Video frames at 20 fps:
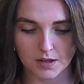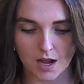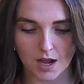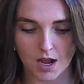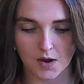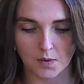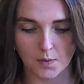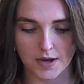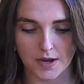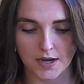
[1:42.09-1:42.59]

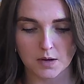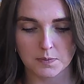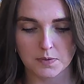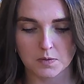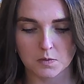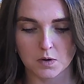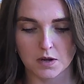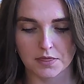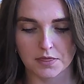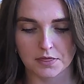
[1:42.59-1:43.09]
I wake up
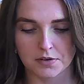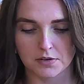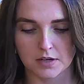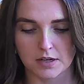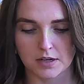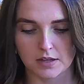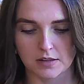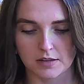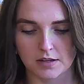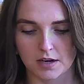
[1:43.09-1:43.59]
at
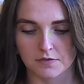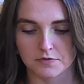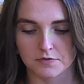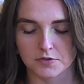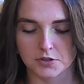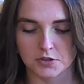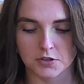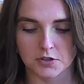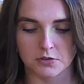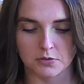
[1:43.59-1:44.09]
1:30 in the
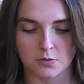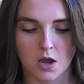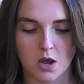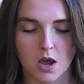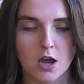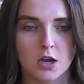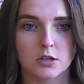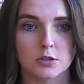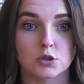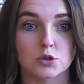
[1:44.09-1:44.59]
afternoon,
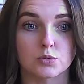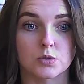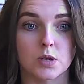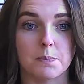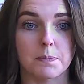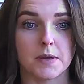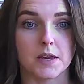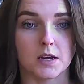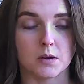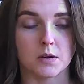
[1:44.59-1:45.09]

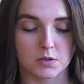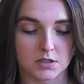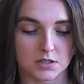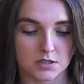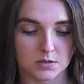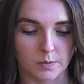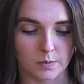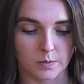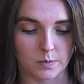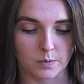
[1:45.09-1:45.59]
dripping with
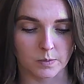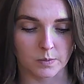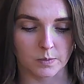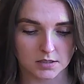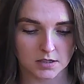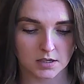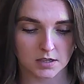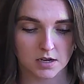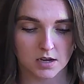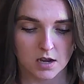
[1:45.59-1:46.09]

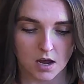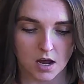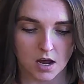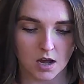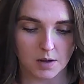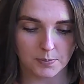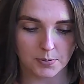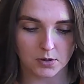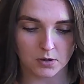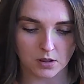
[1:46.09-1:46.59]
sweat.
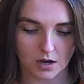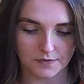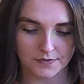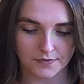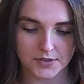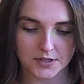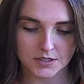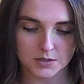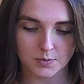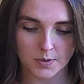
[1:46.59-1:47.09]
I pull
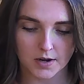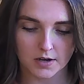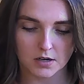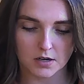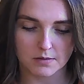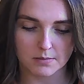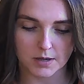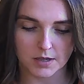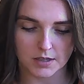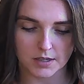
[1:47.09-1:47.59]
off the sweater
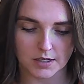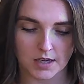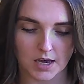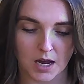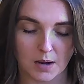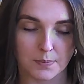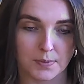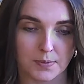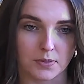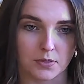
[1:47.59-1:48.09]
and monkey
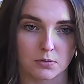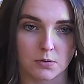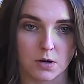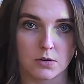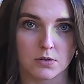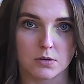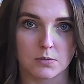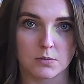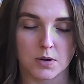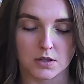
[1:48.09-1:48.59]
cap and
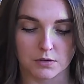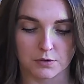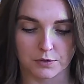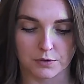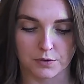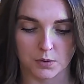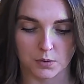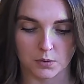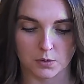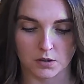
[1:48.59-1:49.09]
throw them on the
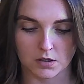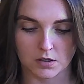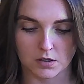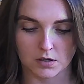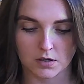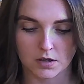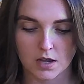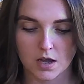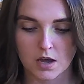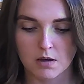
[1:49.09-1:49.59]
floor.
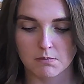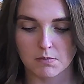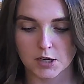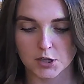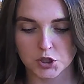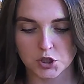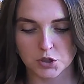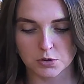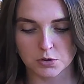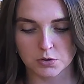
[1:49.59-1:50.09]
My
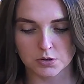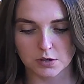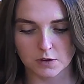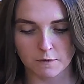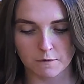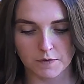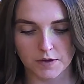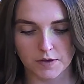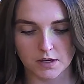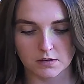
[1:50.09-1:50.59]
shoulder
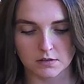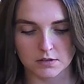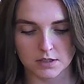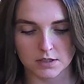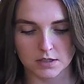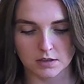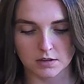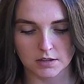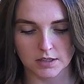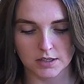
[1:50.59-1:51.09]
feels
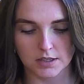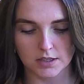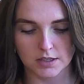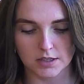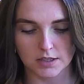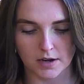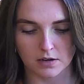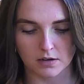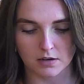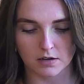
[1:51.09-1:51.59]
a little
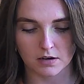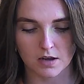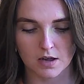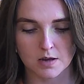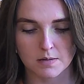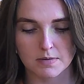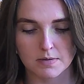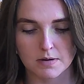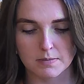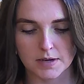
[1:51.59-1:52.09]
better,
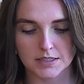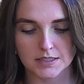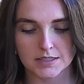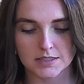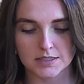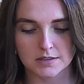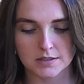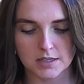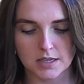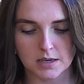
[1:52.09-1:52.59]
but my
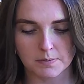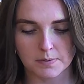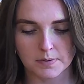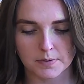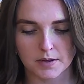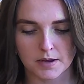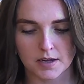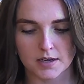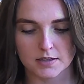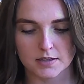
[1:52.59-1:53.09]
sleep
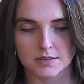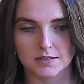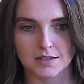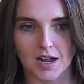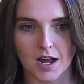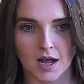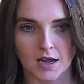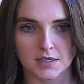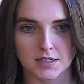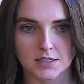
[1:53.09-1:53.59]
has
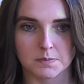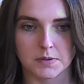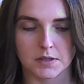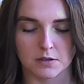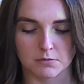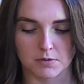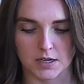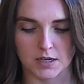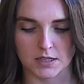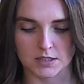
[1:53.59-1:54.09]
not been
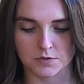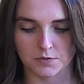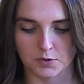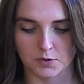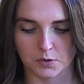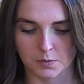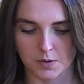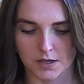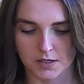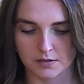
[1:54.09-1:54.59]
a
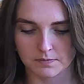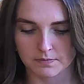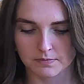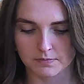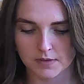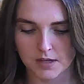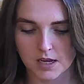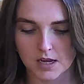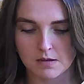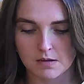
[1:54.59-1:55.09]
restful one.
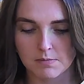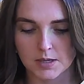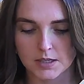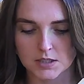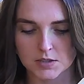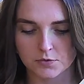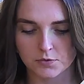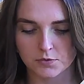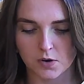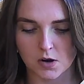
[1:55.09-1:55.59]

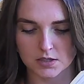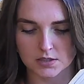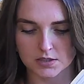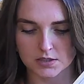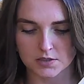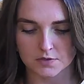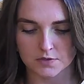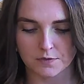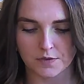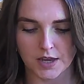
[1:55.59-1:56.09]
Miss
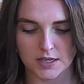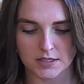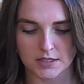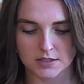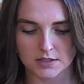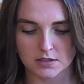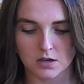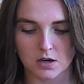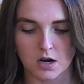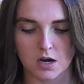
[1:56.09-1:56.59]
Frost's
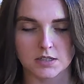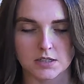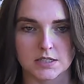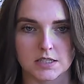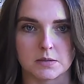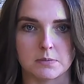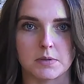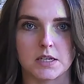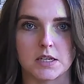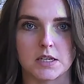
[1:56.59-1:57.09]
face
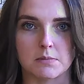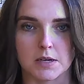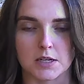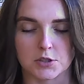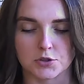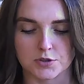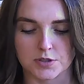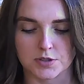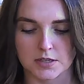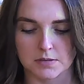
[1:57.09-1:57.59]
haunted me in my
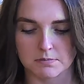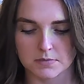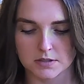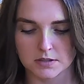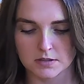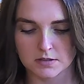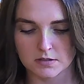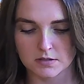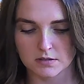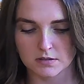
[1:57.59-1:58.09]

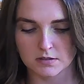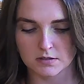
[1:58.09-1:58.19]
dreams.